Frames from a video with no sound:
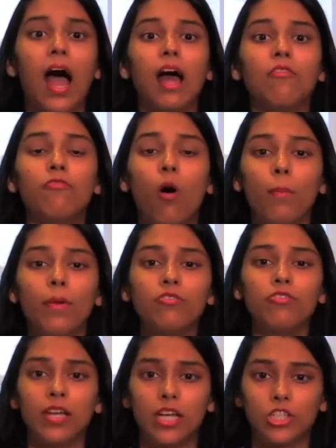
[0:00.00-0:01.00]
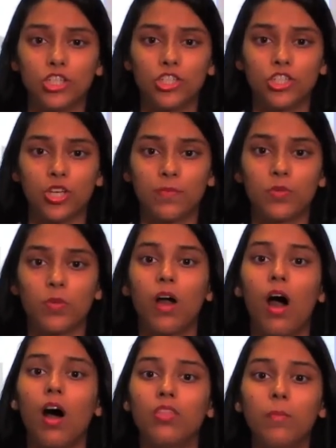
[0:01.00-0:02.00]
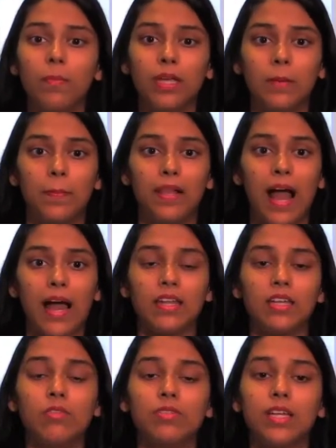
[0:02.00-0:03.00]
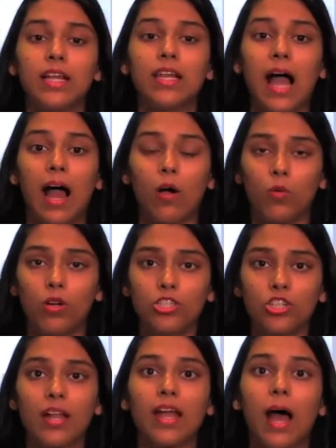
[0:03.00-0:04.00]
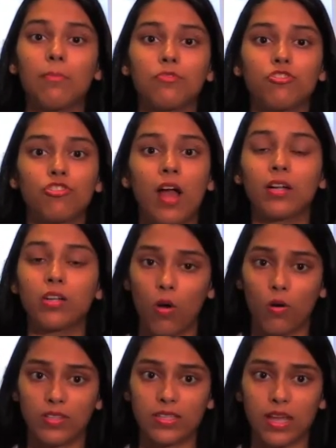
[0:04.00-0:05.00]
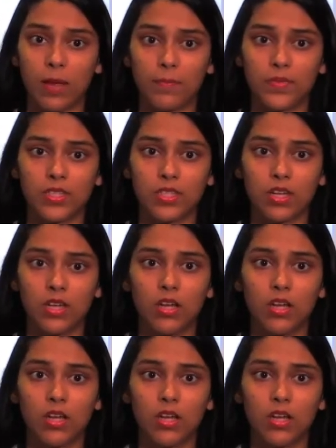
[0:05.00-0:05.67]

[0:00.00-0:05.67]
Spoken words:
and forming relationships with other people and in using language and abstract concepts.